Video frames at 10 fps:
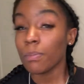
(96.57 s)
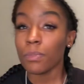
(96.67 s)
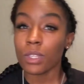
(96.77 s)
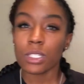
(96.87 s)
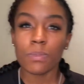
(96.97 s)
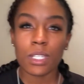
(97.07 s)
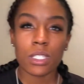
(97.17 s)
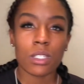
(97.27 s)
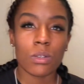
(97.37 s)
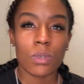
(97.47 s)
This is
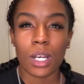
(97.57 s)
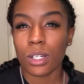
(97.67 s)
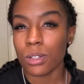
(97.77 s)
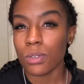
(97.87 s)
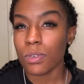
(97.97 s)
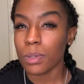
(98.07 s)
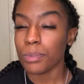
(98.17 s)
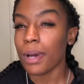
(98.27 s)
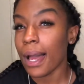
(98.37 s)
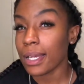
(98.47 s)
basically what I do for people
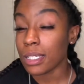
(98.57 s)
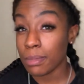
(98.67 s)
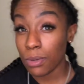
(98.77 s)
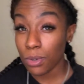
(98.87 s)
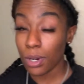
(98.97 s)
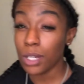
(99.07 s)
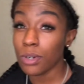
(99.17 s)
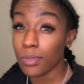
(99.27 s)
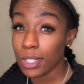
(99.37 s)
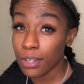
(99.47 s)
who ask me, what do I do
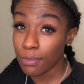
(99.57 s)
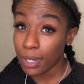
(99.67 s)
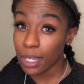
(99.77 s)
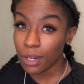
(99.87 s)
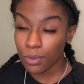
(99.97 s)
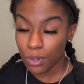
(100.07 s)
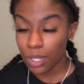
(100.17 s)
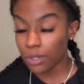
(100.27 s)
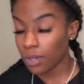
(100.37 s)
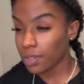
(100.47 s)
every day for my hair? What do I
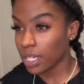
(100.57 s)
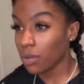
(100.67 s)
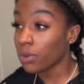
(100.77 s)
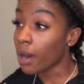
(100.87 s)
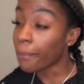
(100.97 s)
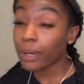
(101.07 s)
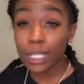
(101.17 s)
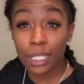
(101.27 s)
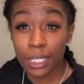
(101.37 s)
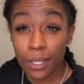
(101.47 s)
do every day? What do I put
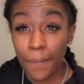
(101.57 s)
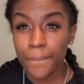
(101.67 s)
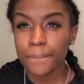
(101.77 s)
in it?